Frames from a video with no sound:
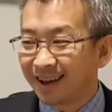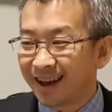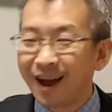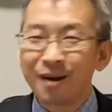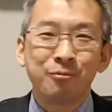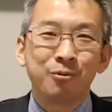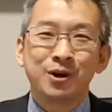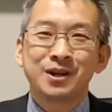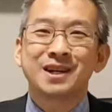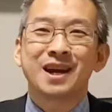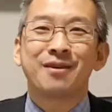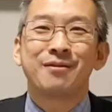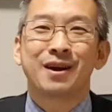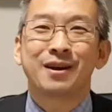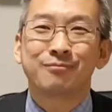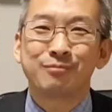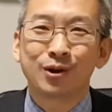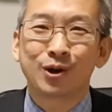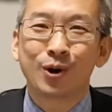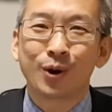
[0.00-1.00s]
I wish I
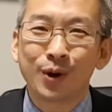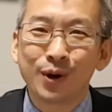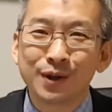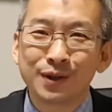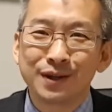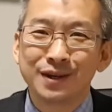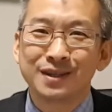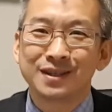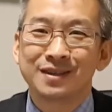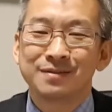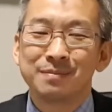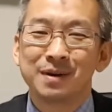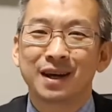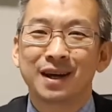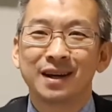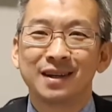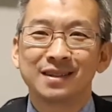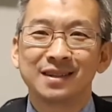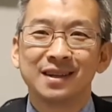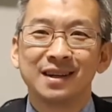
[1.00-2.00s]
had recorded this
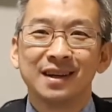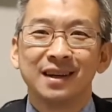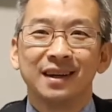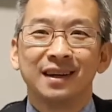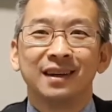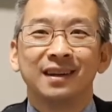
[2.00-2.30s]
because